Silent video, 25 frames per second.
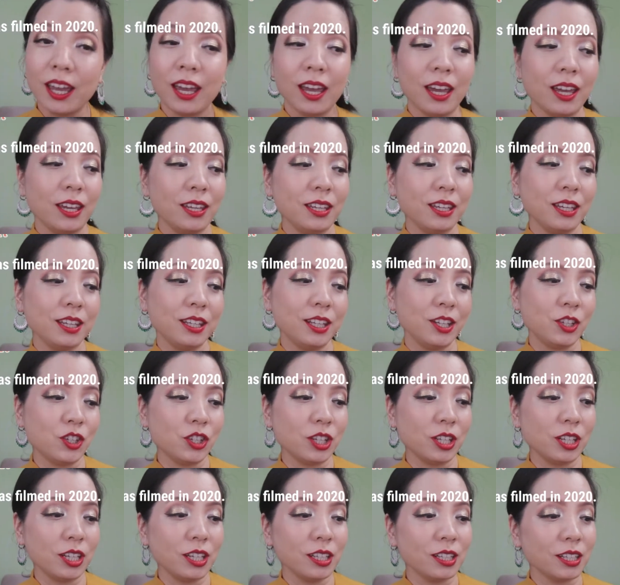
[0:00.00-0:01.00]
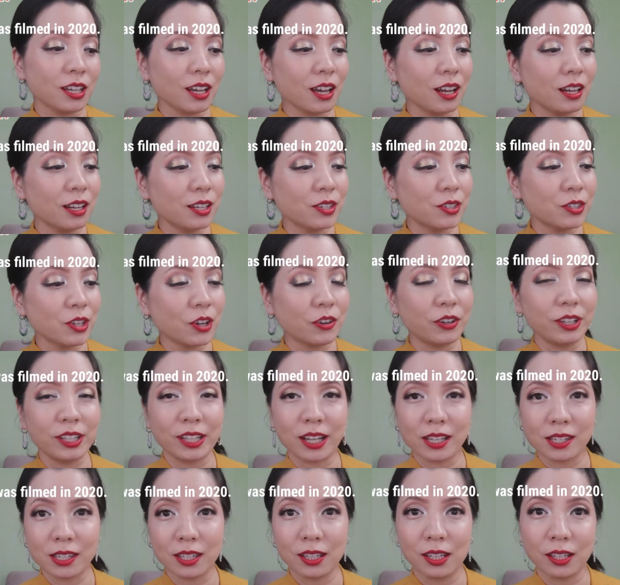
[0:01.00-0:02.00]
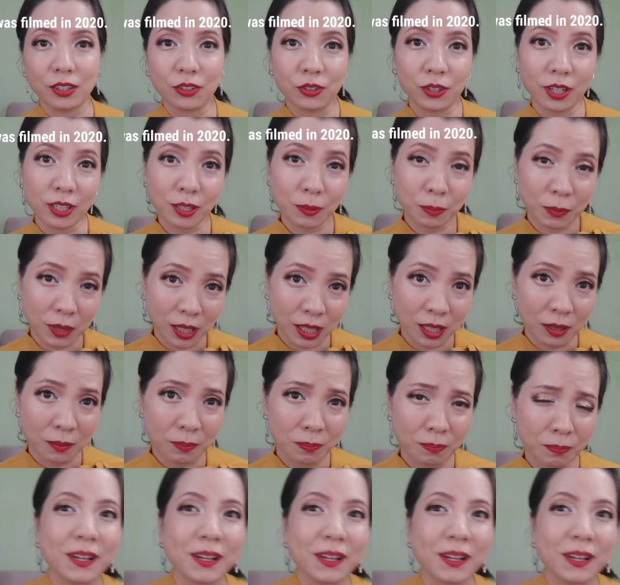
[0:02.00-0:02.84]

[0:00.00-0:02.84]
and initially the color story doesn't attract me,